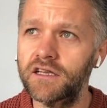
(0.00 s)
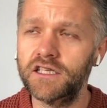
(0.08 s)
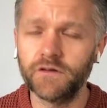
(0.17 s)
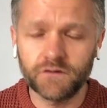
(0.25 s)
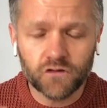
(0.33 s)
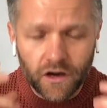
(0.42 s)

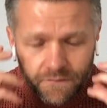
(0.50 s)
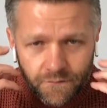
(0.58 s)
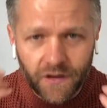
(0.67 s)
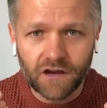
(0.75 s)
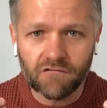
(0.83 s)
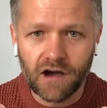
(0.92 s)
to try and
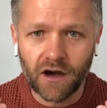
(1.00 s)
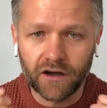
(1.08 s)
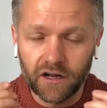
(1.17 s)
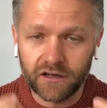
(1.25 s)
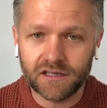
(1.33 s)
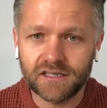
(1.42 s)
figure out and
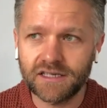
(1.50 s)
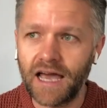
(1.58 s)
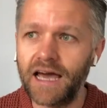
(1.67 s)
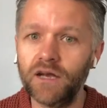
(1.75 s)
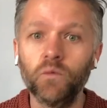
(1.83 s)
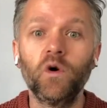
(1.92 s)

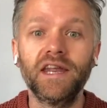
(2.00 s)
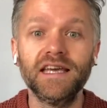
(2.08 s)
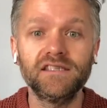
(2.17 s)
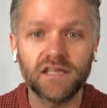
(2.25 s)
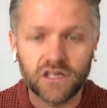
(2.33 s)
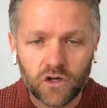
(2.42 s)
understand what it
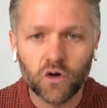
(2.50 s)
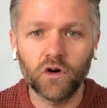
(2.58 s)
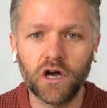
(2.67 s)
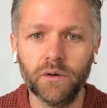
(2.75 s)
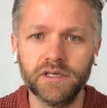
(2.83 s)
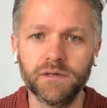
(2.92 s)
is that you're
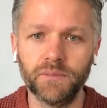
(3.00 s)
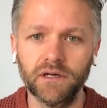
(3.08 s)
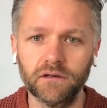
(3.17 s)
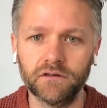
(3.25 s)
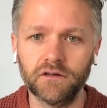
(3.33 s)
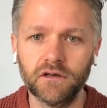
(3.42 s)
going to
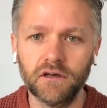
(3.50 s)
build.